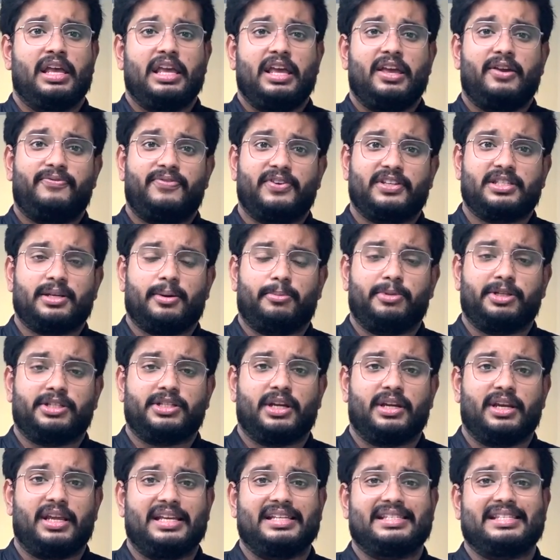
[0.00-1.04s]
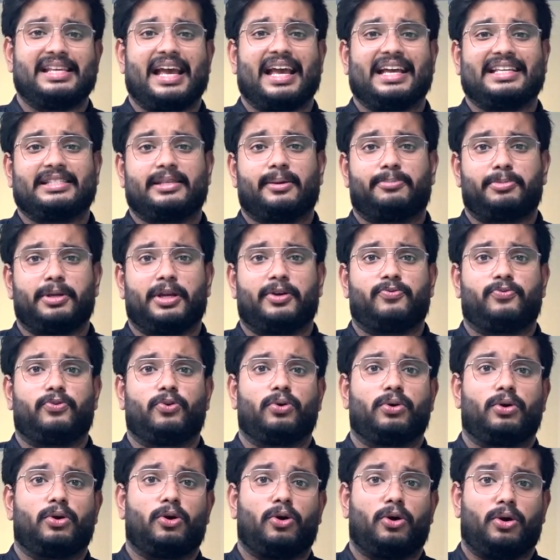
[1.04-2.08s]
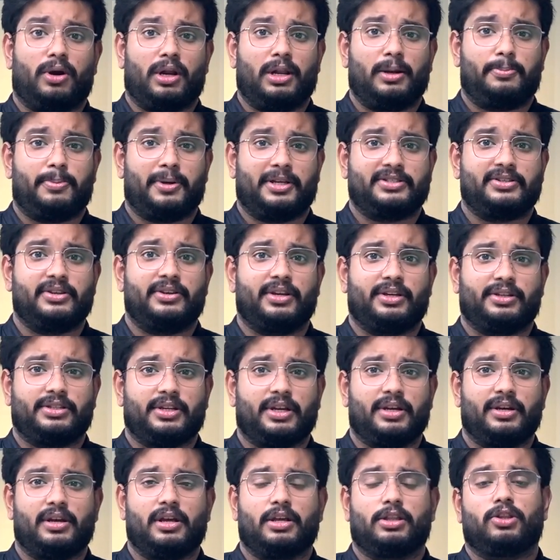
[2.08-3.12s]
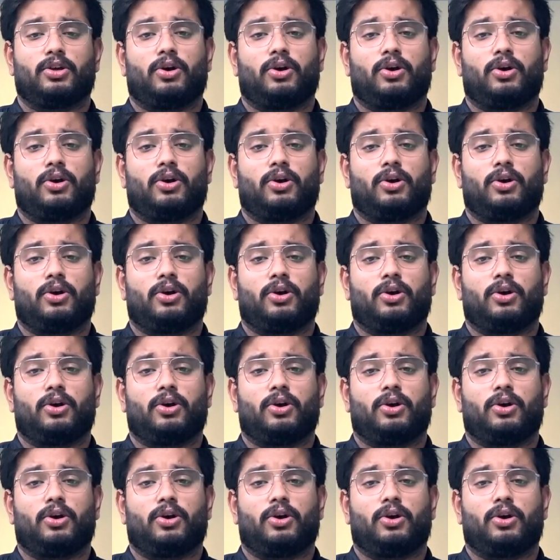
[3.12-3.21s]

If a submission is accepted for oral presentation,